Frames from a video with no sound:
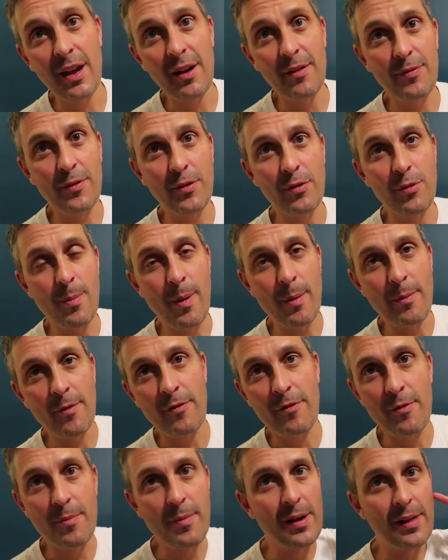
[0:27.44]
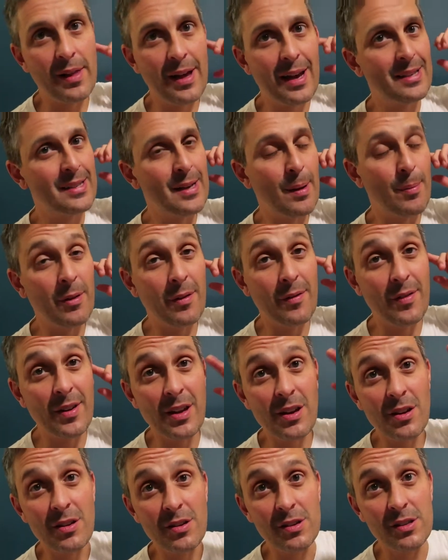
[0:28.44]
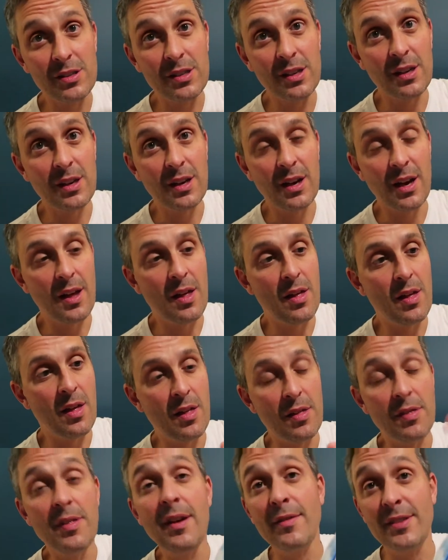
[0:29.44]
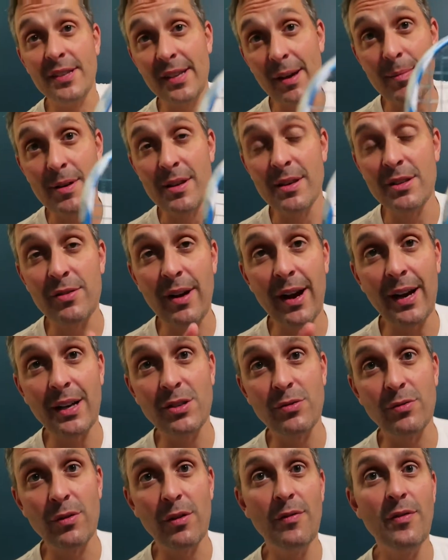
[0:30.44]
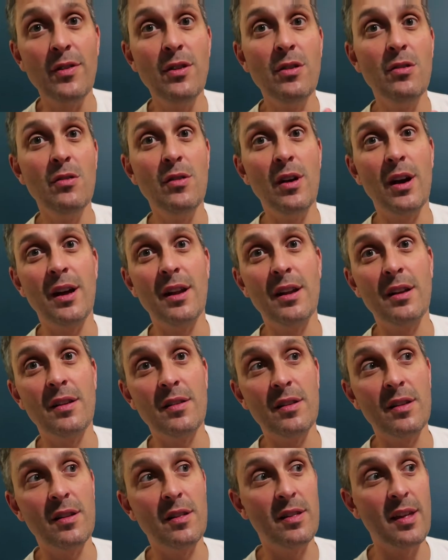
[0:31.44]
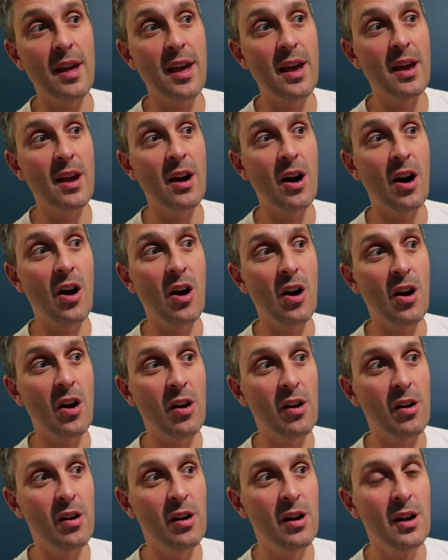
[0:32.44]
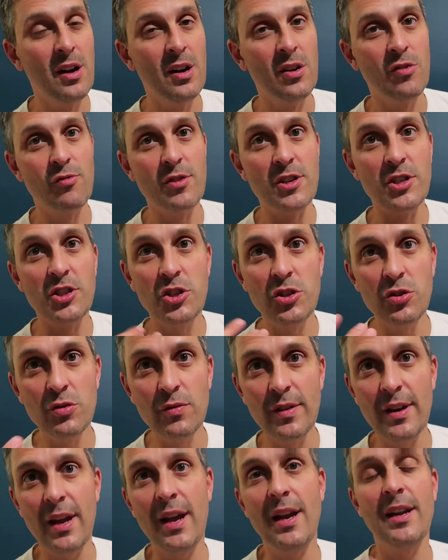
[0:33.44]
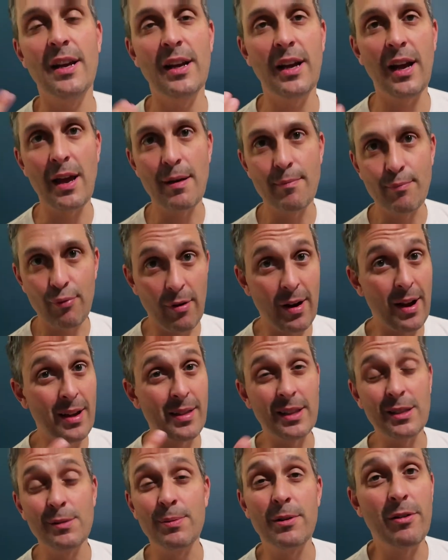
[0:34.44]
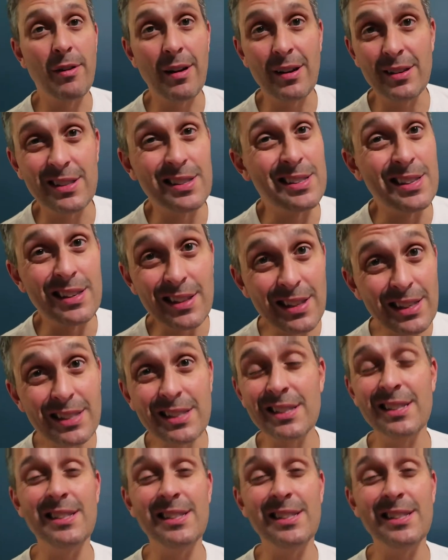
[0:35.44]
if you remember from my last couple of videos, they've sent me this racket to review, and they are rejuvenating a brand that's been around since at least the